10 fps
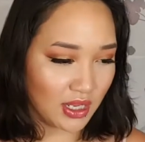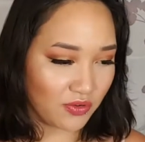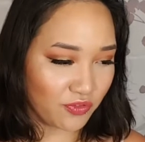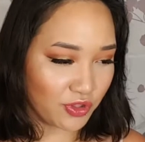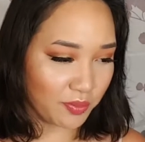
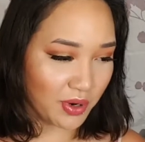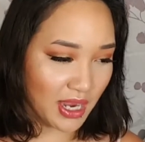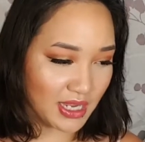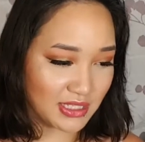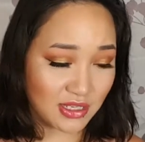And for the
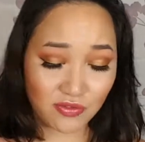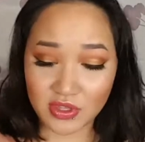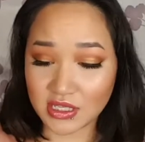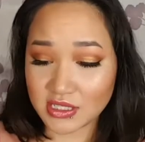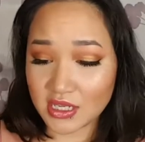price of
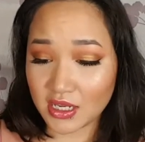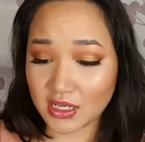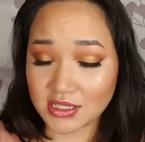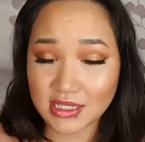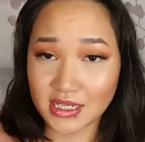this
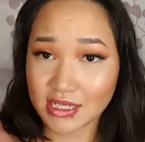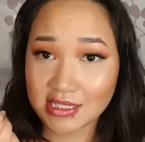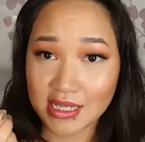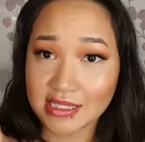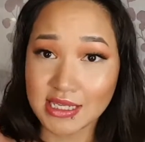
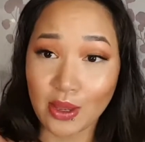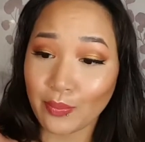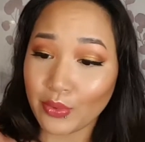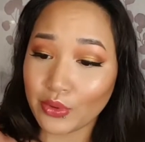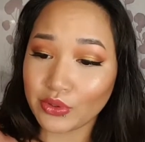deluxe size
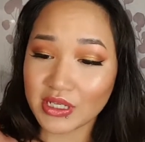sample,